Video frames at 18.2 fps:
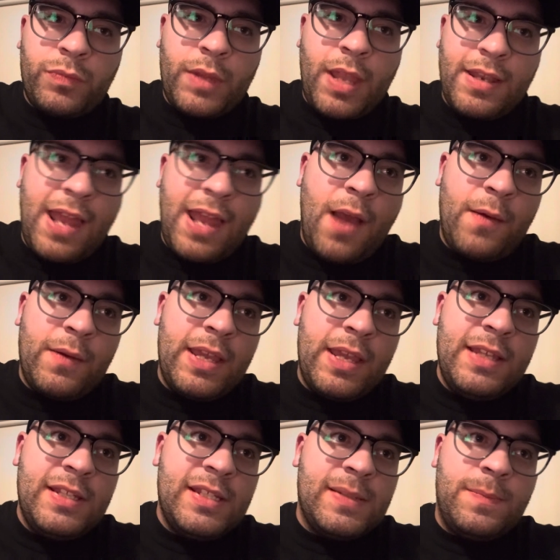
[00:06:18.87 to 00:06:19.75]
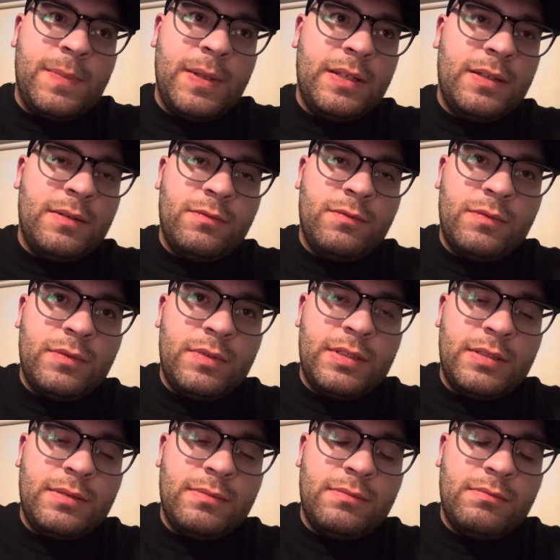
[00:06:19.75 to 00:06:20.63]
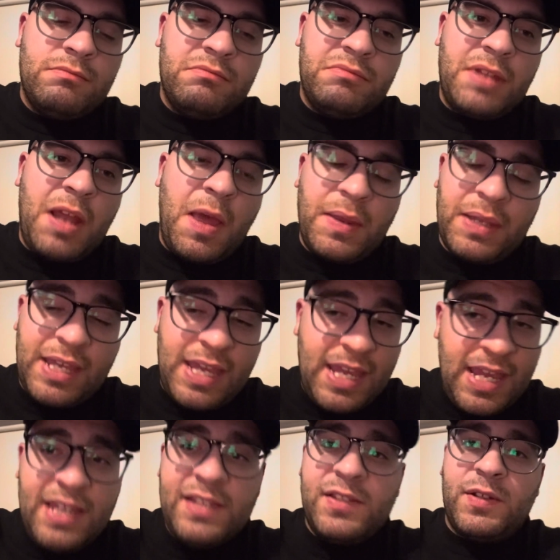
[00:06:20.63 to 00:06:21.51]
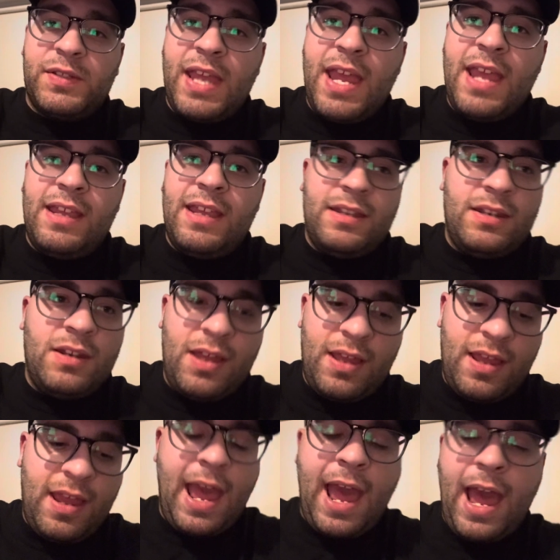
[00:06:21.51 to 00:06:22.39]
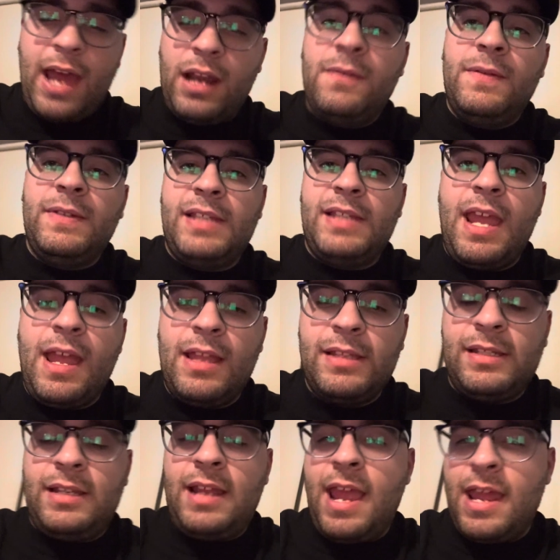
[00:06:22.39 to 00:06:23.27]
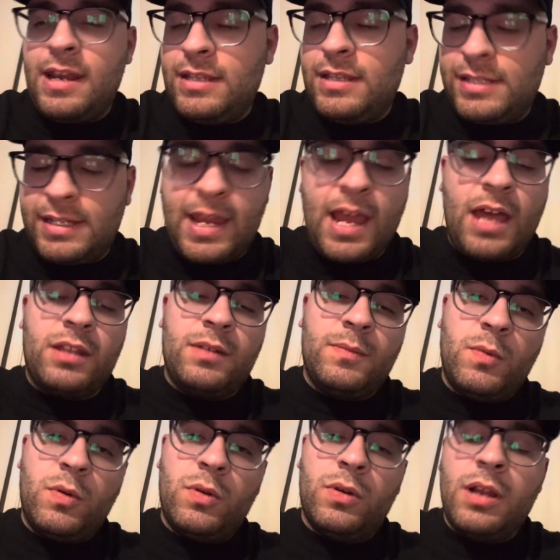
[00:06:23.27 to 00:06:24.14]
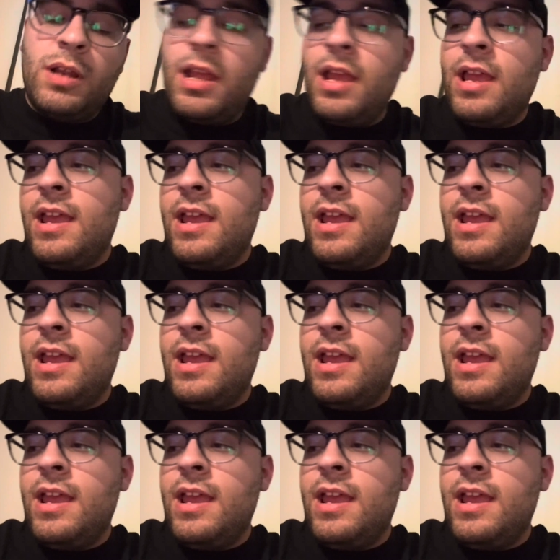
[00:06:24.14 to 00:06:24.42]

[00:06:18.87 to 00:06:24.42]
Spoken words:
And now now the keys are taken out of his hands and handed to Kellen Moore